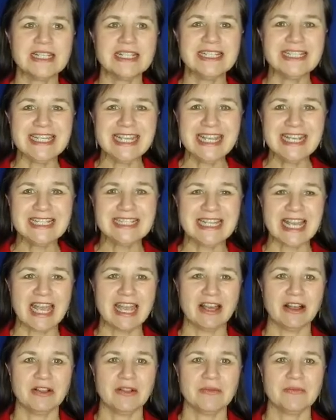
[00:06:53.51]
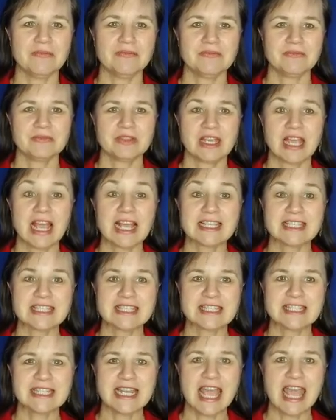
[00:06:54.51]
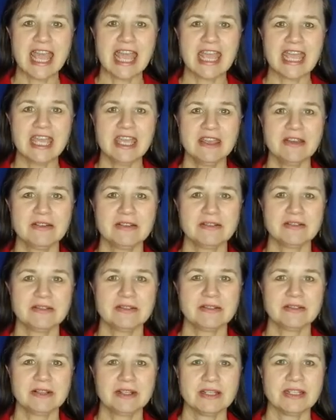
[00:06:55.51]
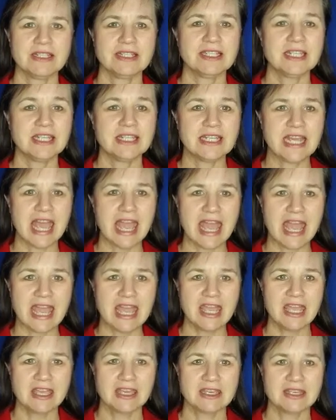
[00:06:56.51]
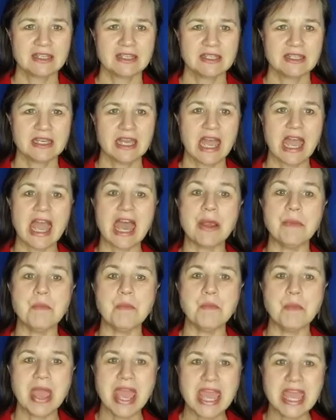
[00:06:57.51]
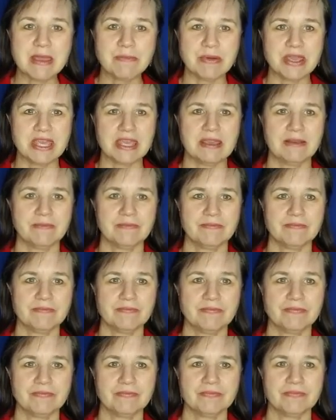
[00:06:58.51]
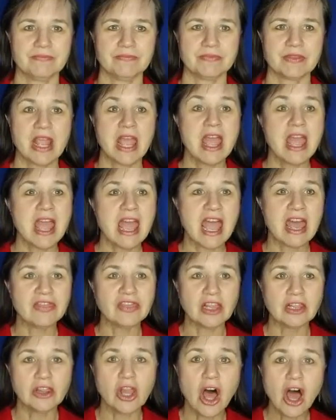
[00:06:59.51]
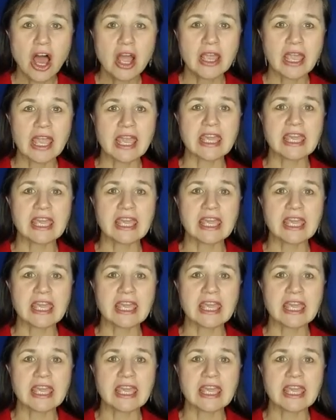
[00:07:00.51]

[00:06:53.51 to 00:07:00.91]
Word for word: detail, stay, today, and maybe. And the long A